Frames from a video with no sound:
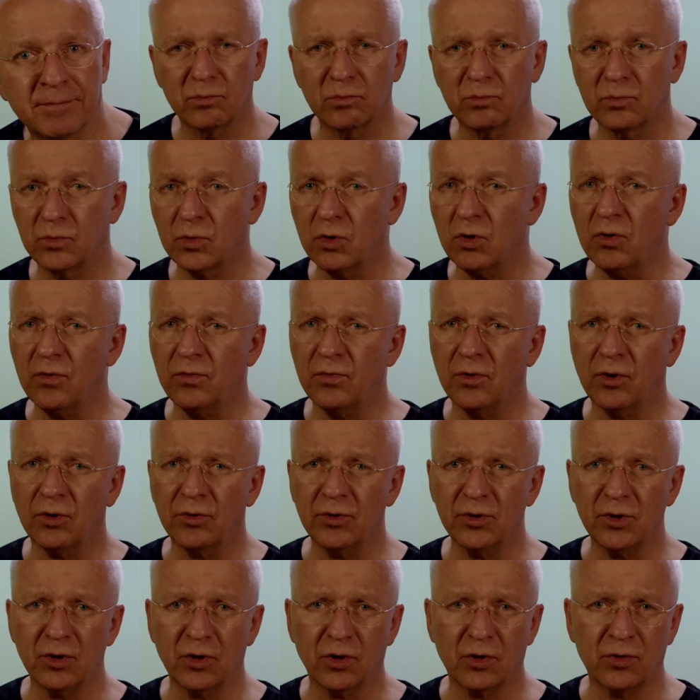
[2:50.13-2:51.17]
No
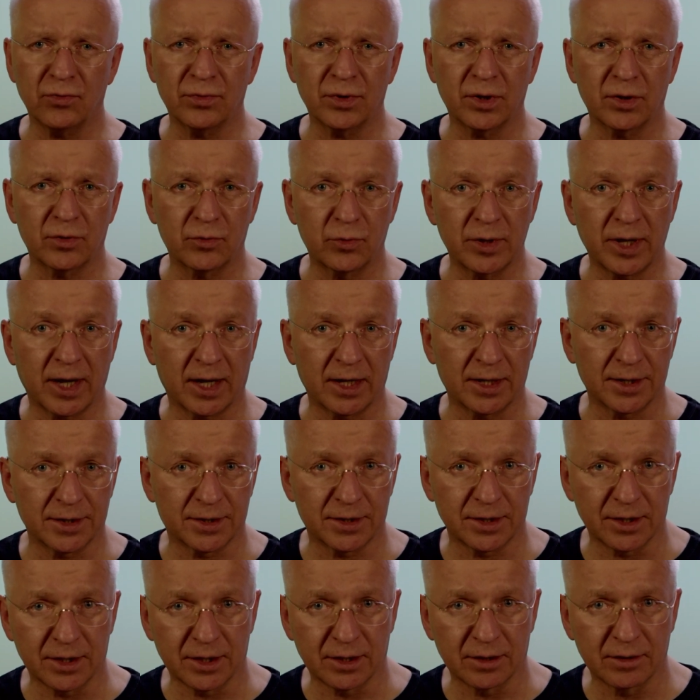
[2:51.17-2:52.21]
worry over
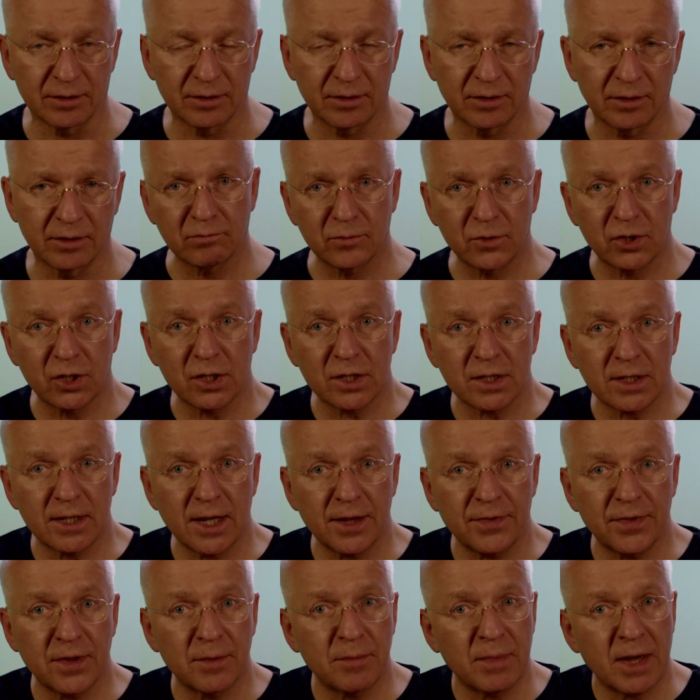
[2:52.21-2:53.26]
reality. Just
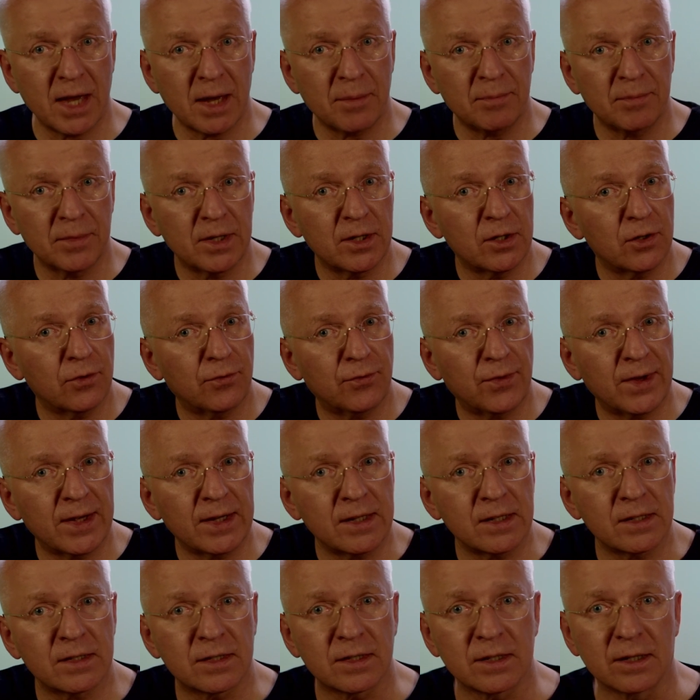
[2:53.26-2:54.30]
let them happen in your
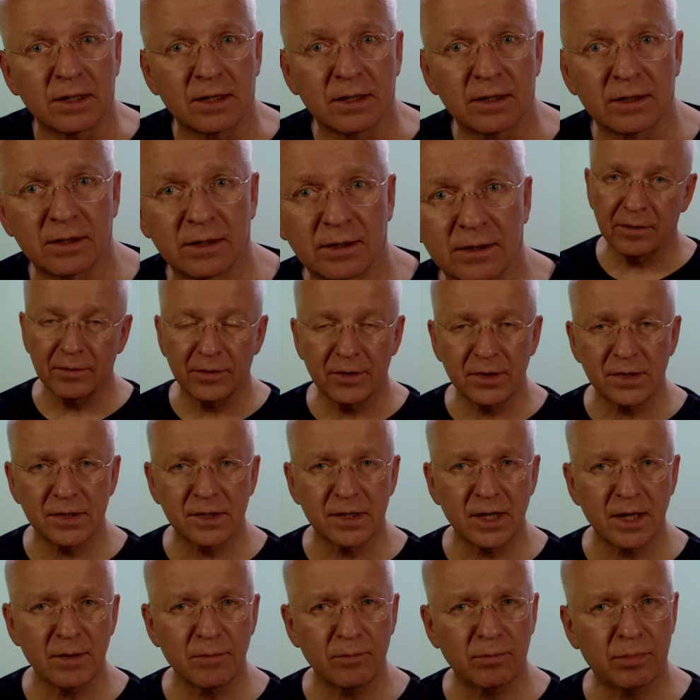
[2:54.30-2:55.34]
fantasy. The
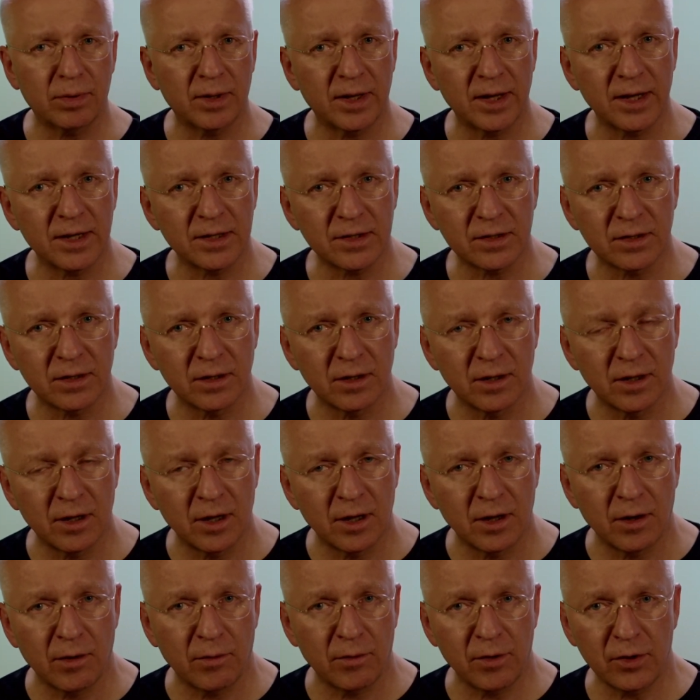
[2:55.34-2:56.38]
same place
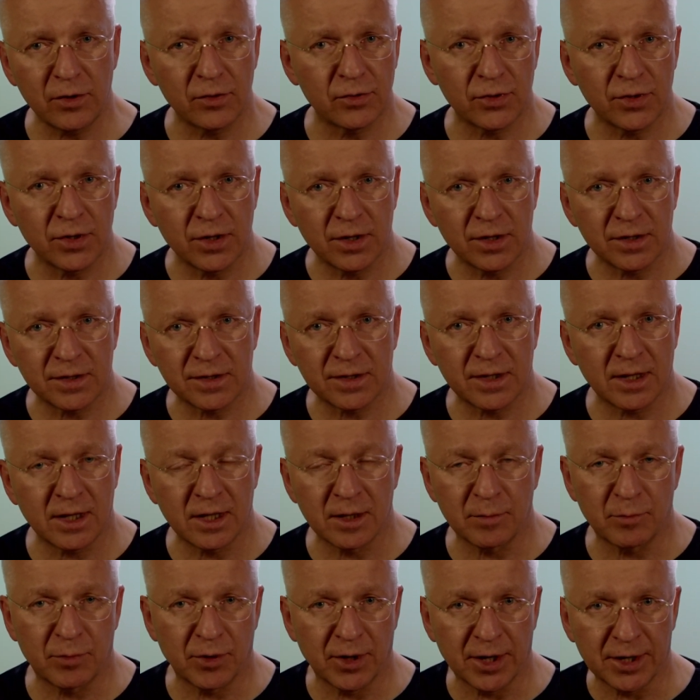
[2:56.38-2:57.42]
where you
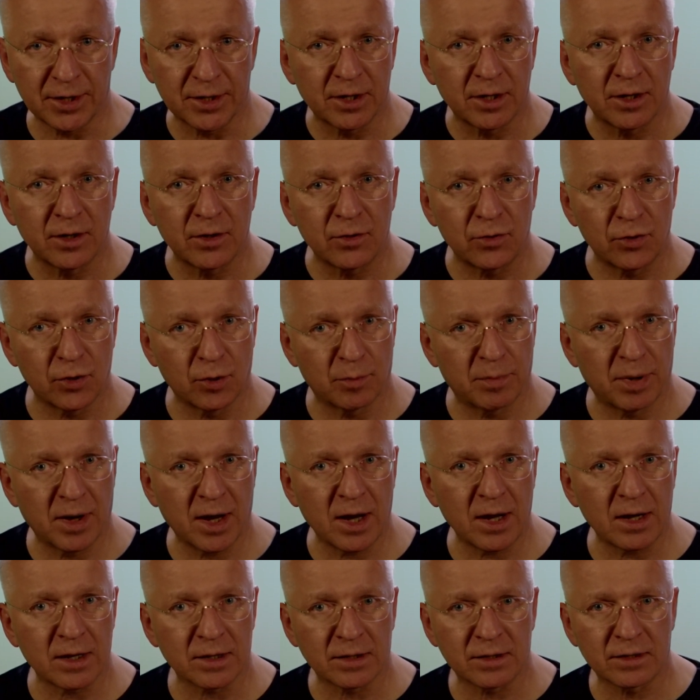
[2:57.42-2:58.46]
celebrate your
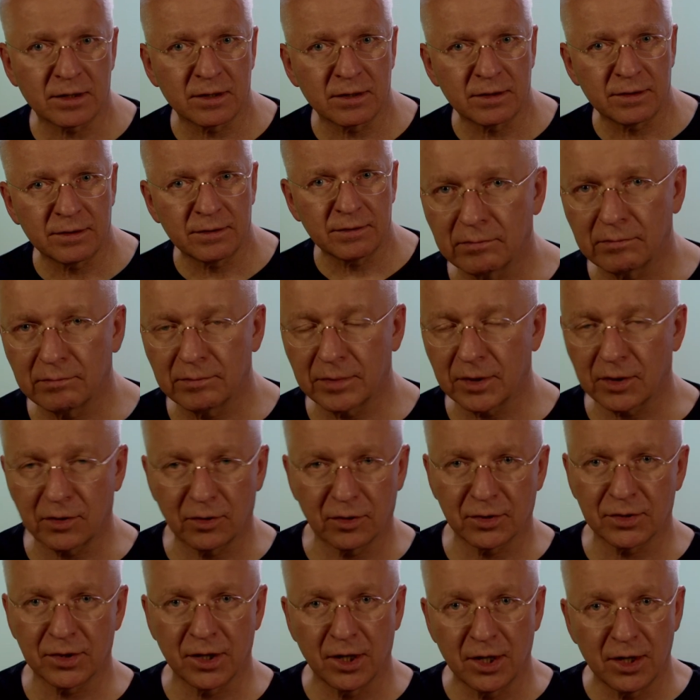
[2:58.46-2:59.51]
past,
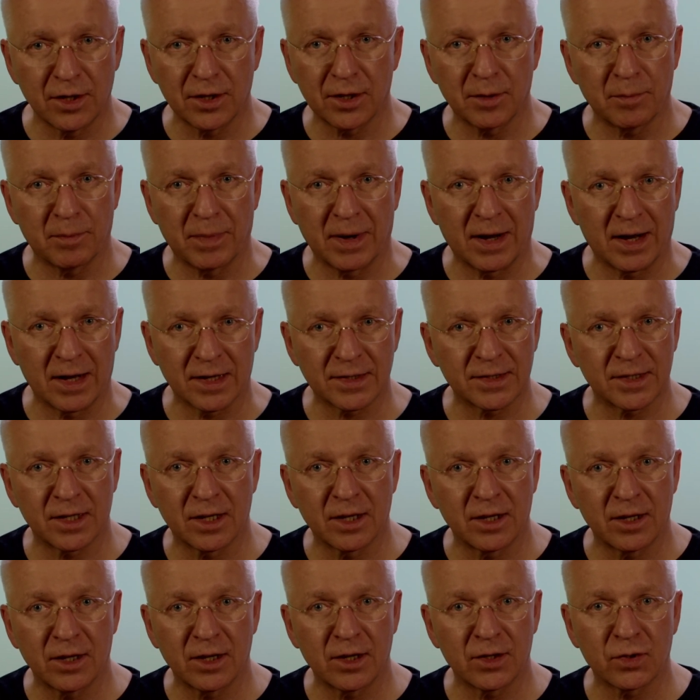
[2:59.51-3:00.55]
because the past
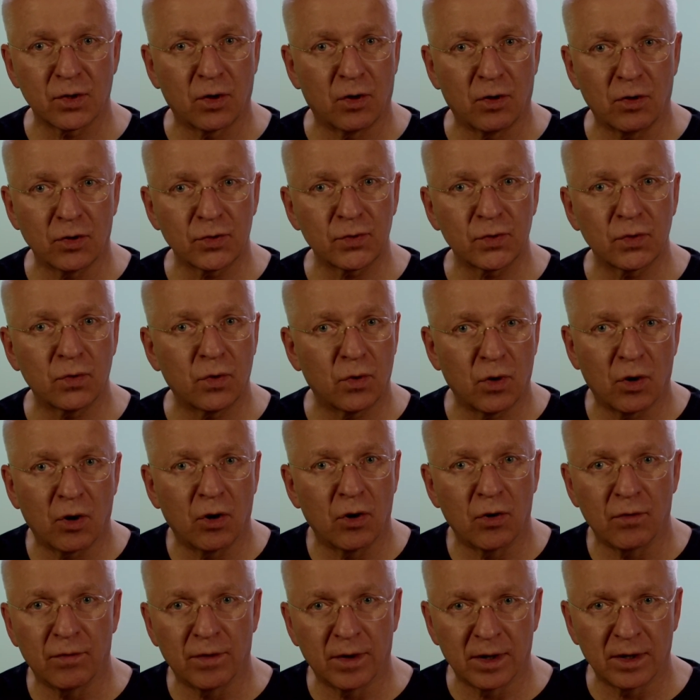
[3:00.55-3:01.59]
is also
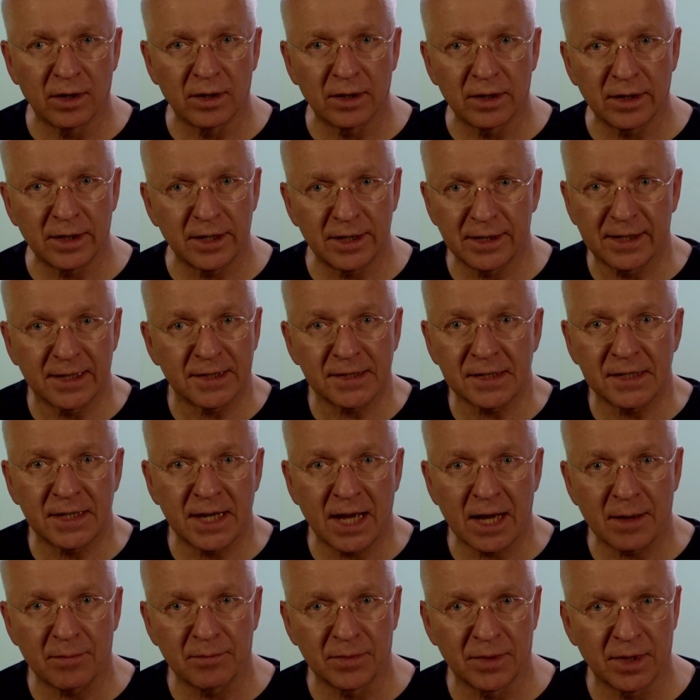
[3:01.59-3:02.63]
over. It doesn't
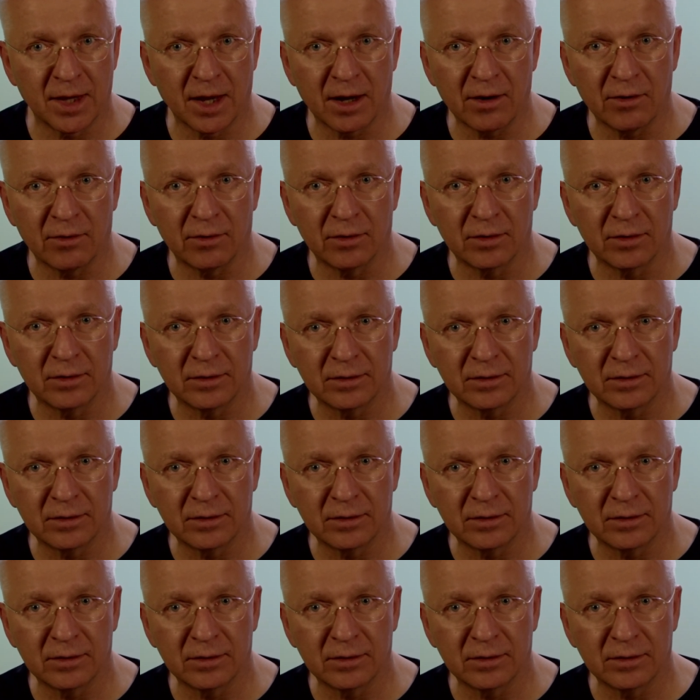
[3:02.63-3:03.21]
happen now.